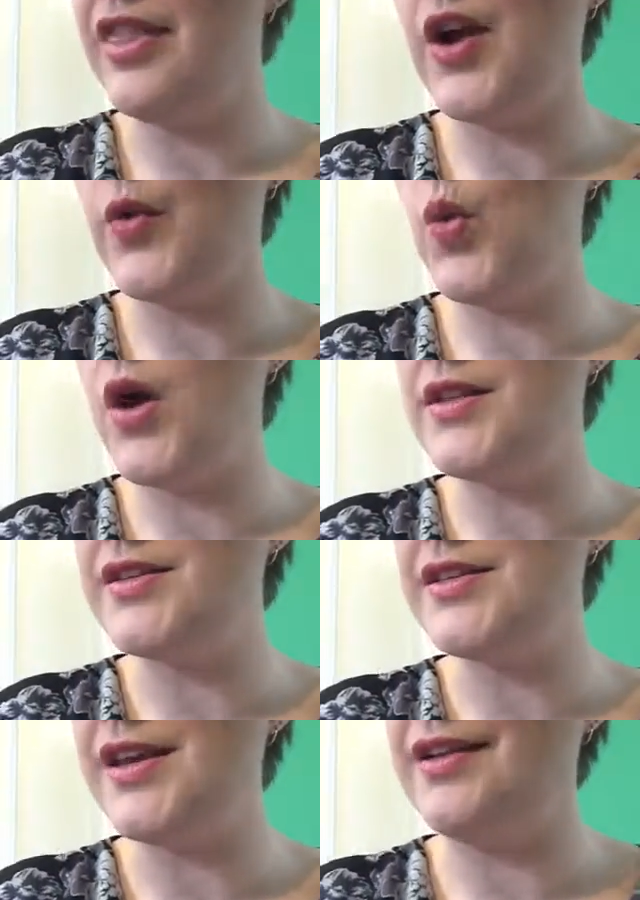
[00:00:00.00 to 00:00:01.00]
They're
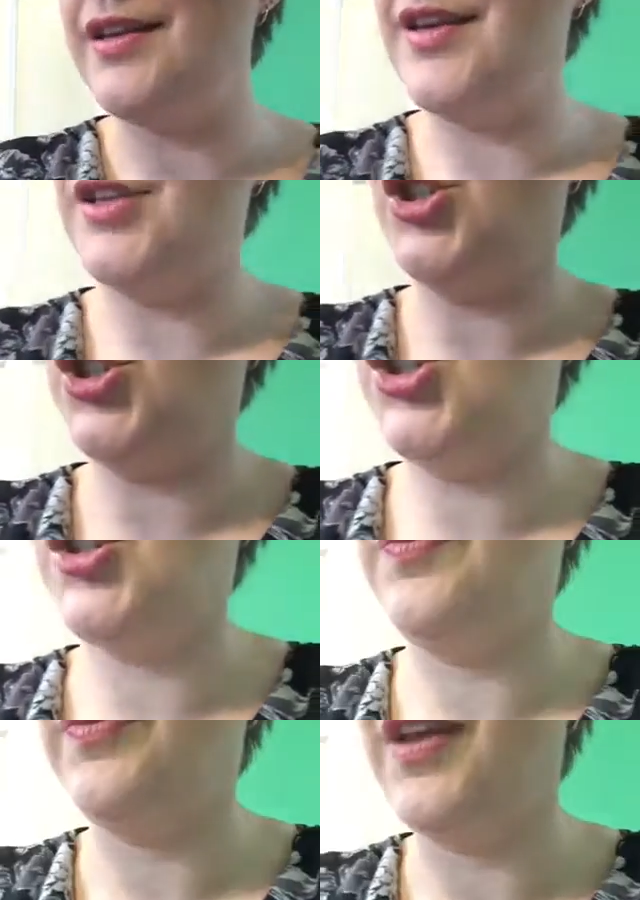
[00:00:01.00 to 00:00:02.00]
one syn
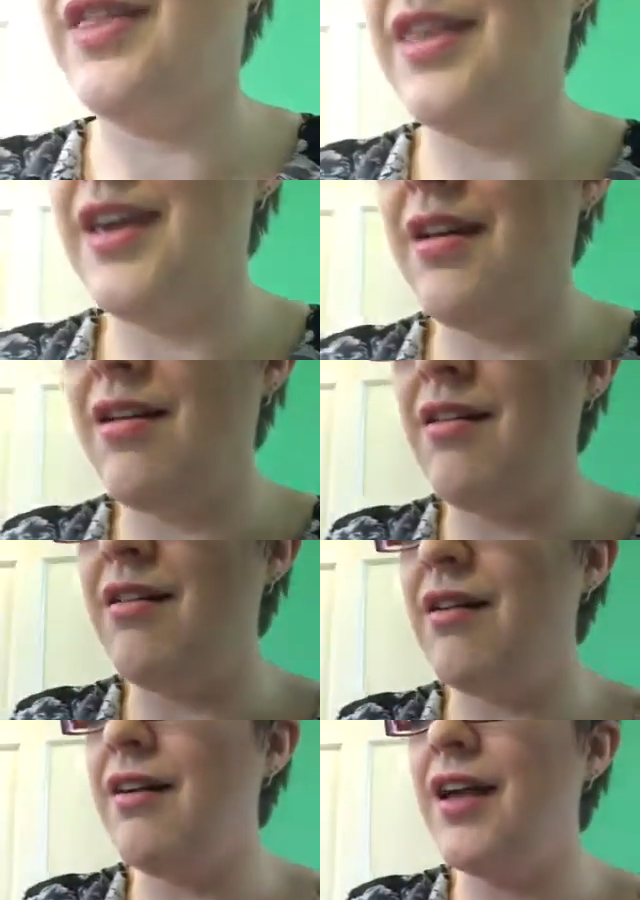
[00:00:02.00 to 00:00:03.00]
each. They
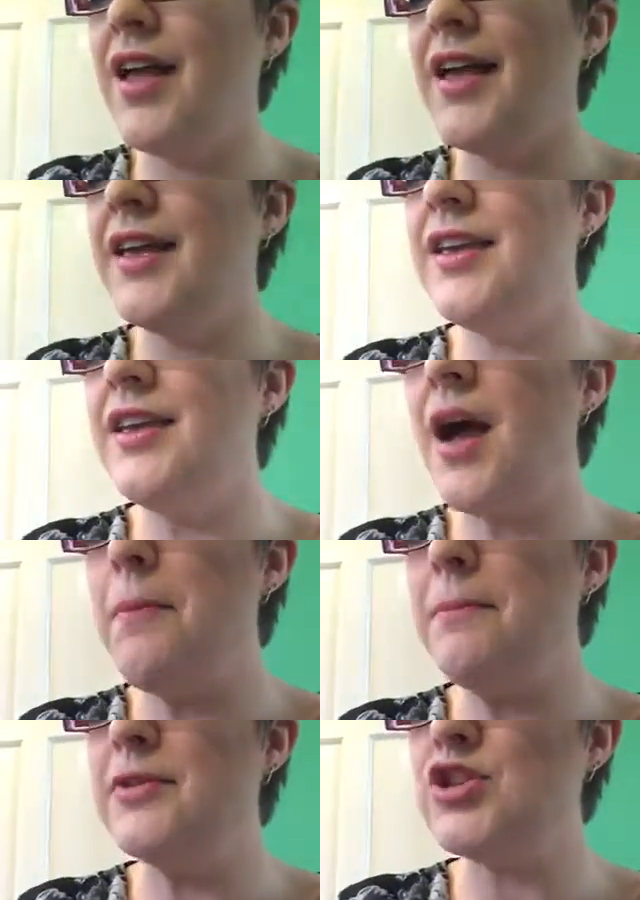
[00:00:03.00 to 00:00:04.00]
are
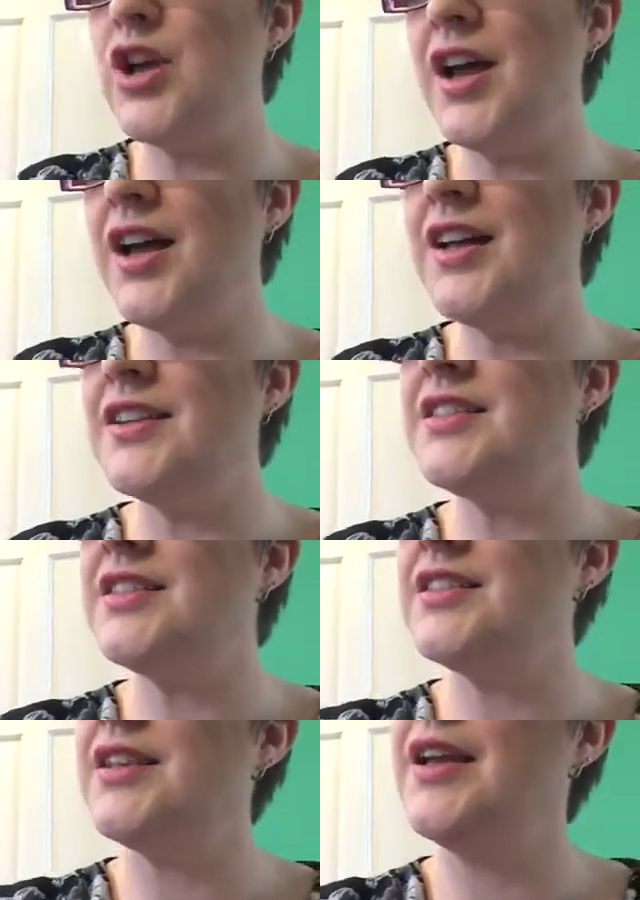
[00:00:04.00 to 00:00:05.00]

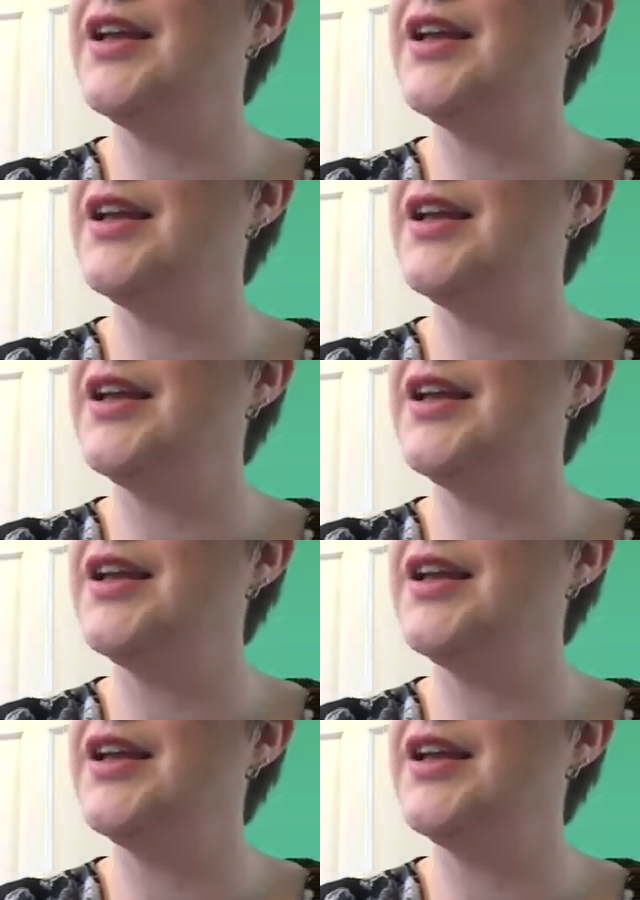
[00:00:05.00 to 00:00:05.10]
yumshas.